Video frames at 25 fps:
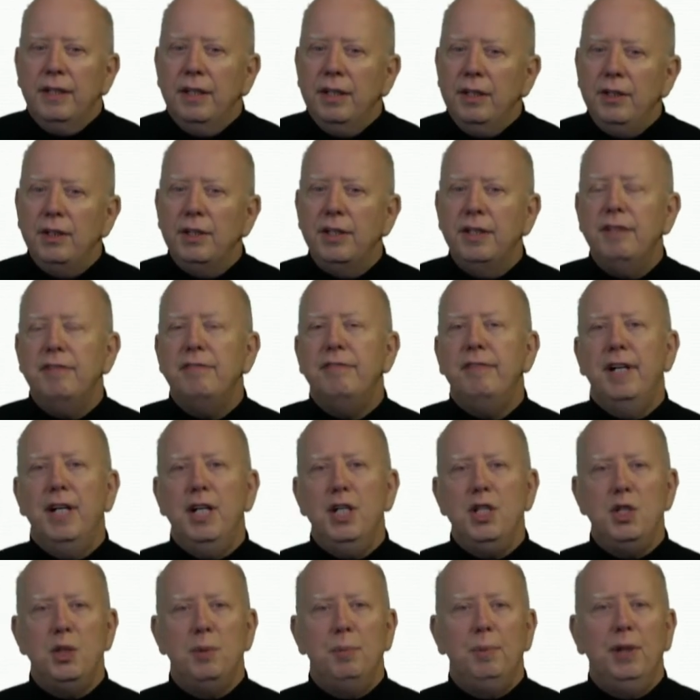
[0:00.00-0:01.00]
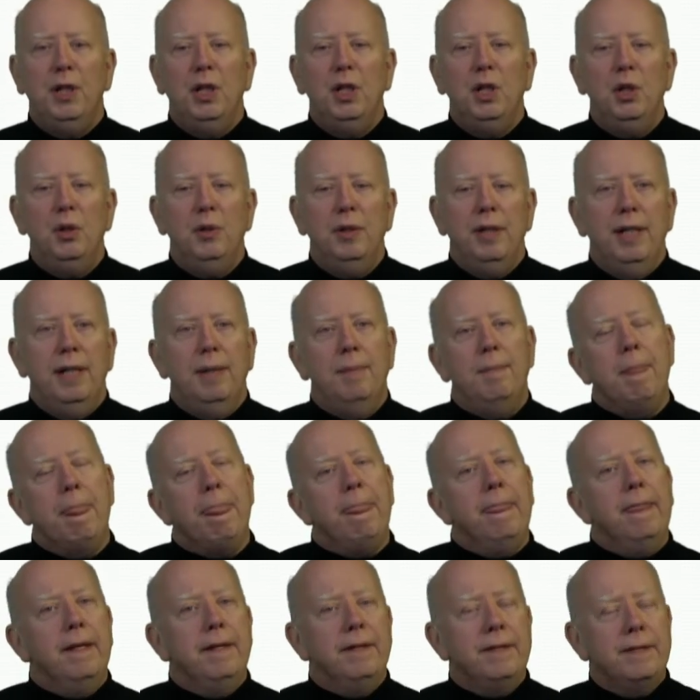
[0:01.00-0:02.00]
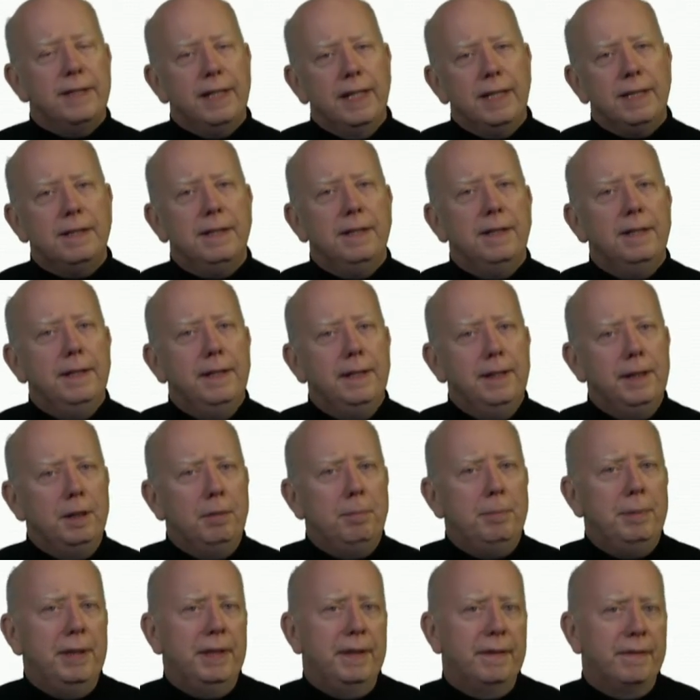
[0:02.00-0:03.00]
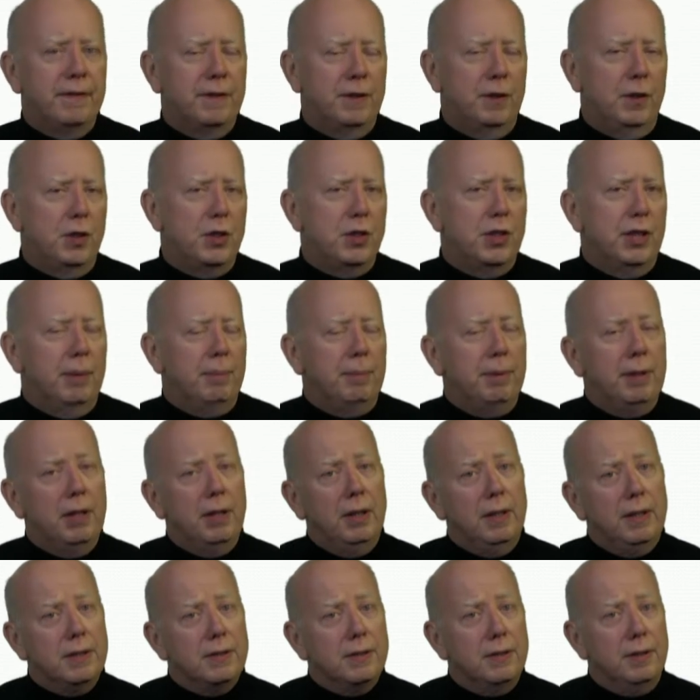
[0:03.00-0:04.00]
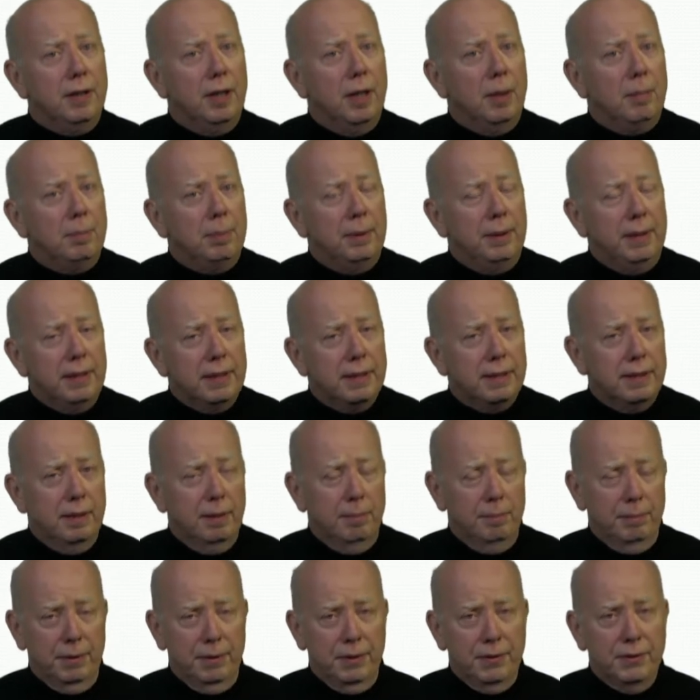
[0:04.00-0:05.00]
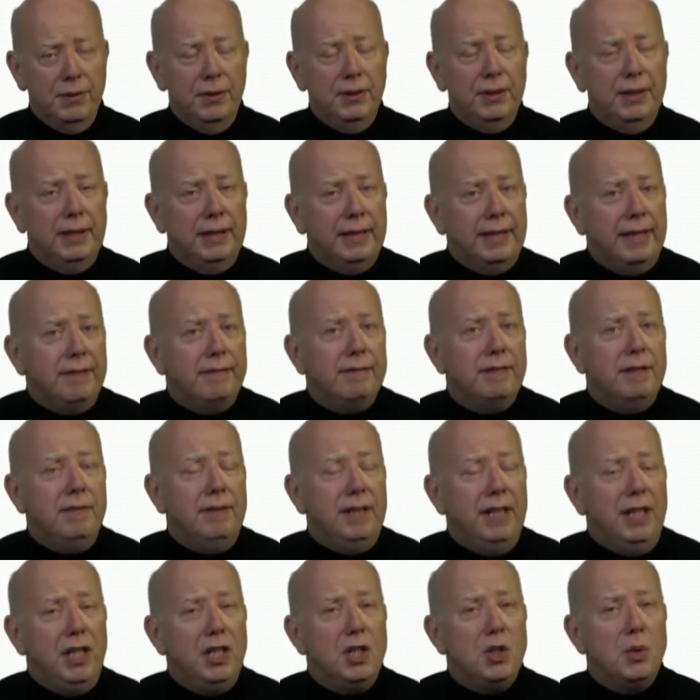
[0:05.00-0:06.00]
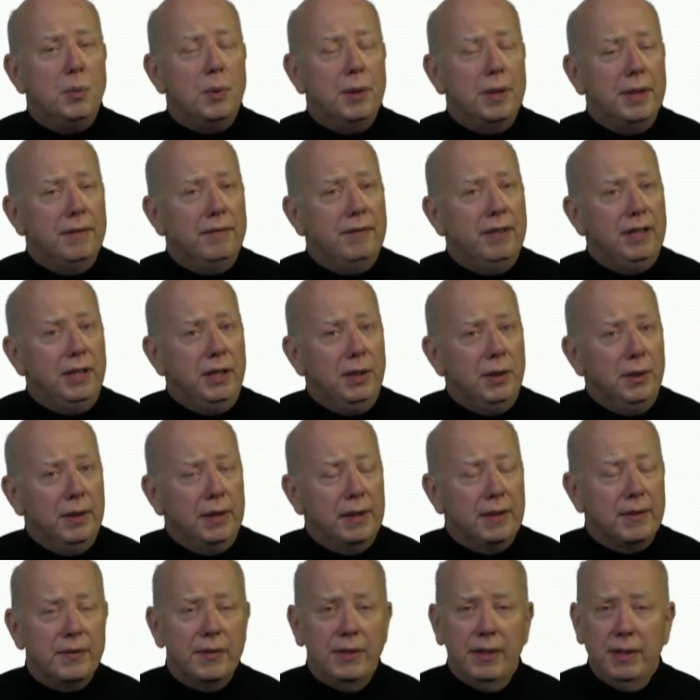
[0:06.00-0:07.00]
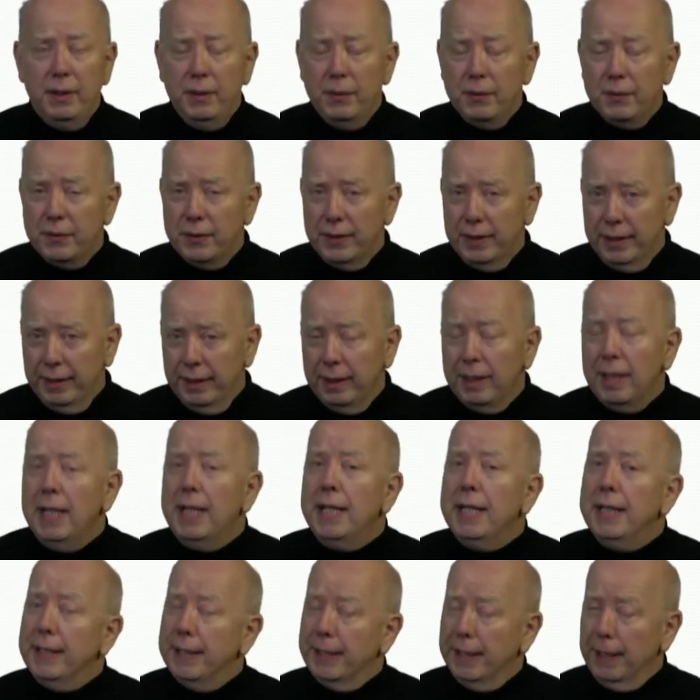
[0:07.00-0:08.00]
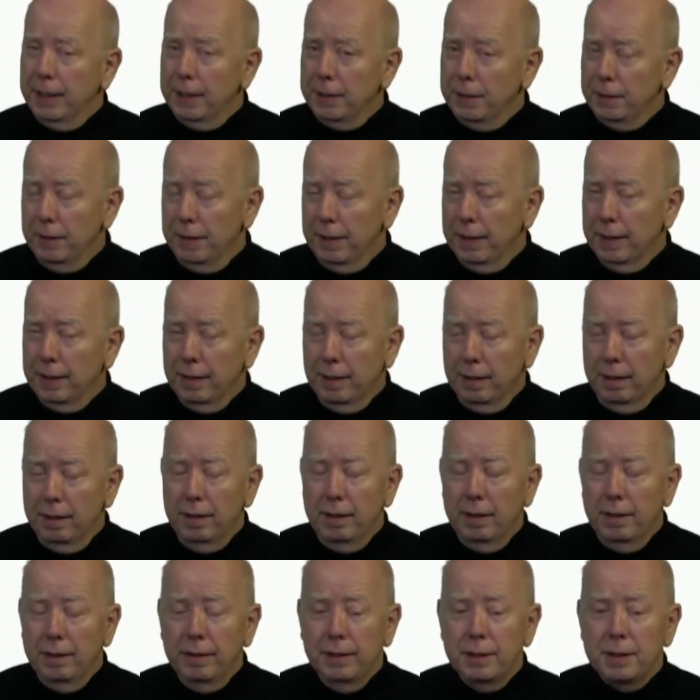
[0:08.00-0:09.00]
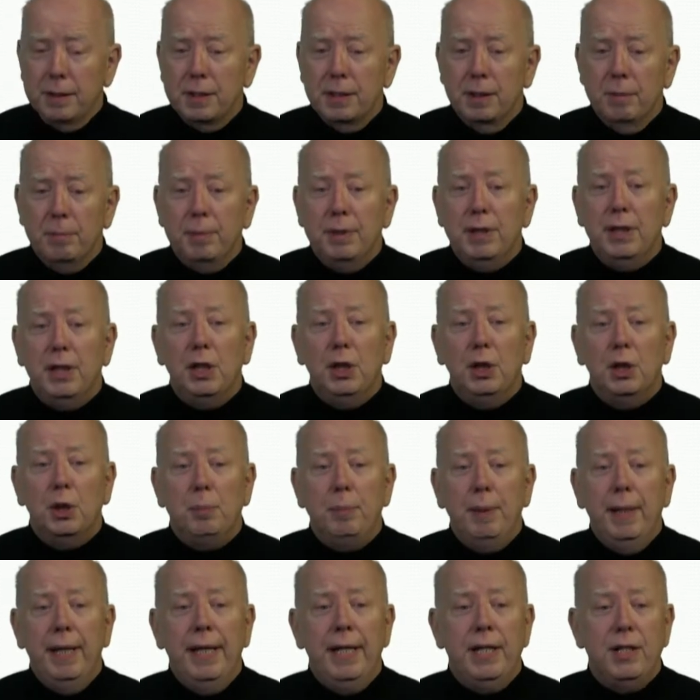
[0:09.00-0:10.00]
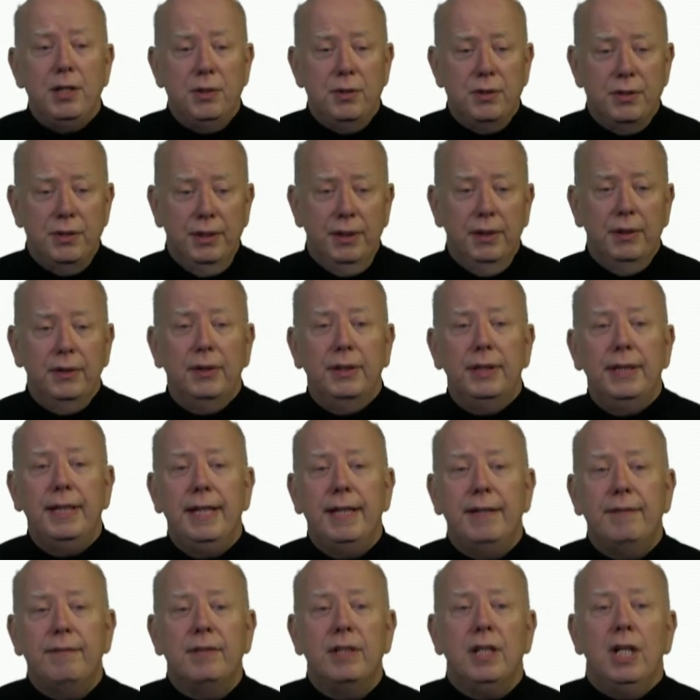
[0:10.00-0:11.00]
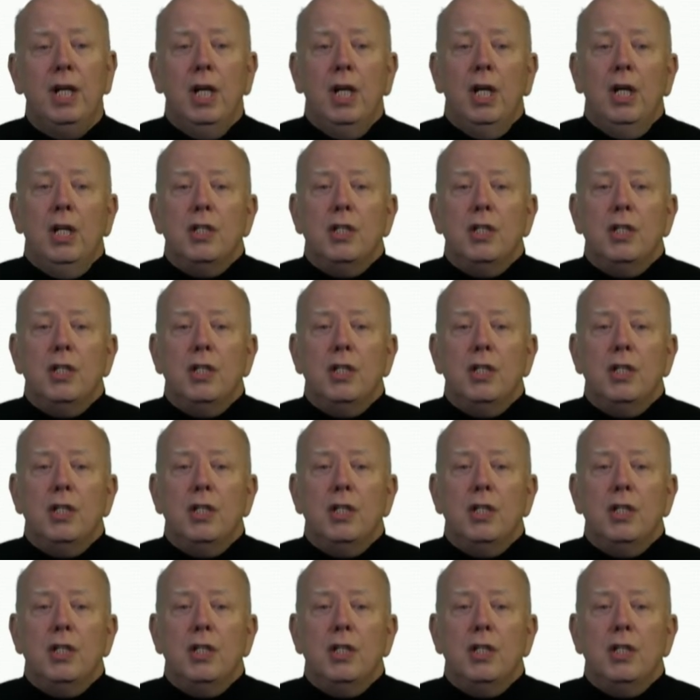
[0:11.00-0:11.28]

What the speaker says: Then you're going to find your program. Now this takes a little bit of searching because there are plus symbols to the left of each one of the units that you see that on this particular page you see on the left.